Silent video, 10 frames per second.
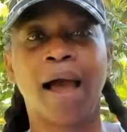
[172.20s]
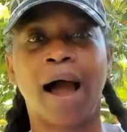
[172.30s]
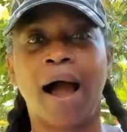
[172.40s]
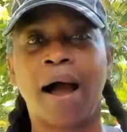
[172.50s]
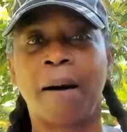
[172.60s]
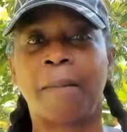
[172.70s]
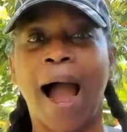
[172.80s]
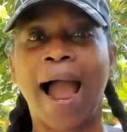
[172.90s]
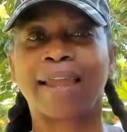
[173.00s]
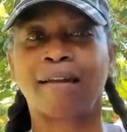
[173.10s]

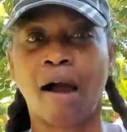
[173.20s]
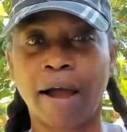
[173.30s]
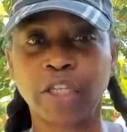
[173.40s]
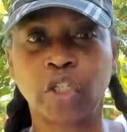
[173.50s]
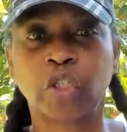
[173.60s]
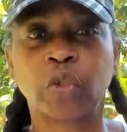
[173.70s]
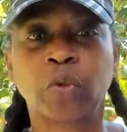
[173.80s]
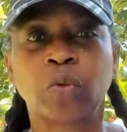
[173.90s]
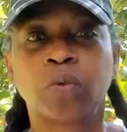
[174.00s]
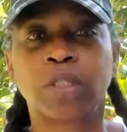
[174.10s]
I gone
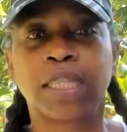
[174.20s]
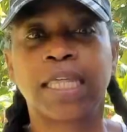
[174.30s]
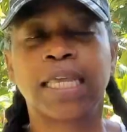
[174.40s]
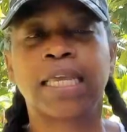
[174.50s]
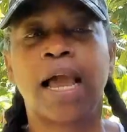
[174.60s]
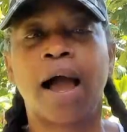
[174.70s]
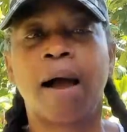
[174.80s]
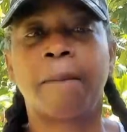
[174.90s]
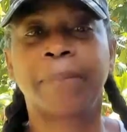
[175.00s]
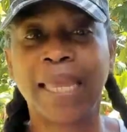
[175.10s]
to the
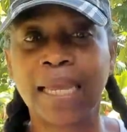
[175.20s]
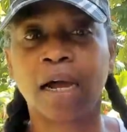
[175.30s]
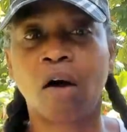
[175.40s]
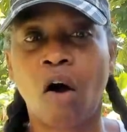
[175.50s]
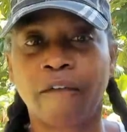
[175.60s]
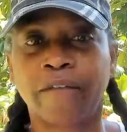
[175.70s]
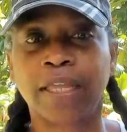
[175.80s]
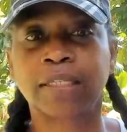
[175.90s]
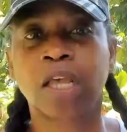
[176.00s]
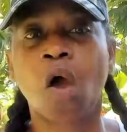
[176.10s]
pica
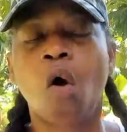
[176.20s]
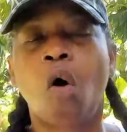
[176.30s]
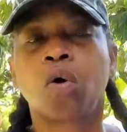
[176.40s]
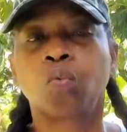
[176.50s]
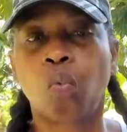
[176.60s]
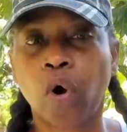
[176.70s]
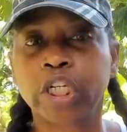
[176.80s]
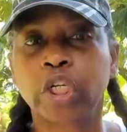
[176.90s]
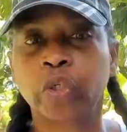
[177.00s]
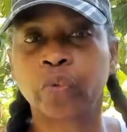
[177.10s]
office on
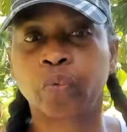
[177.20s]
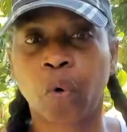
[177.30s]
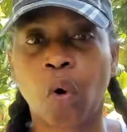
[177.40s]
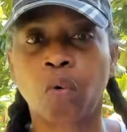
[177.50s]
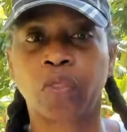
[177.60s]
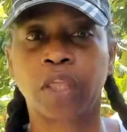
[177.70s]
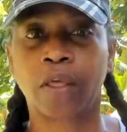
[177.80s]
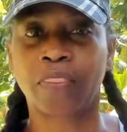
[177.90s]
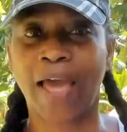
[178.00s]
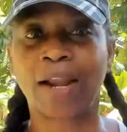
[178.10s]
Waterloo Road.
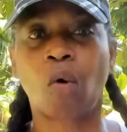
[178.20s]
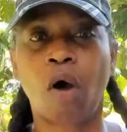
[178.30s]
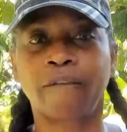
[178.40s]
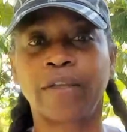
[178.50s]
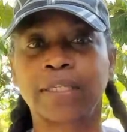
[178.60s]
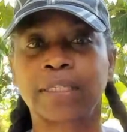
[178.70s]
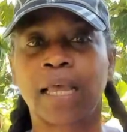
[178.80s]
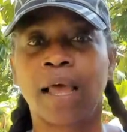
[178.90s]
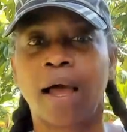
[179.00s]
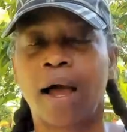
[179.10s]
And that
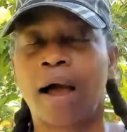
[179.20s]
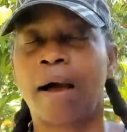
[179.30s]
office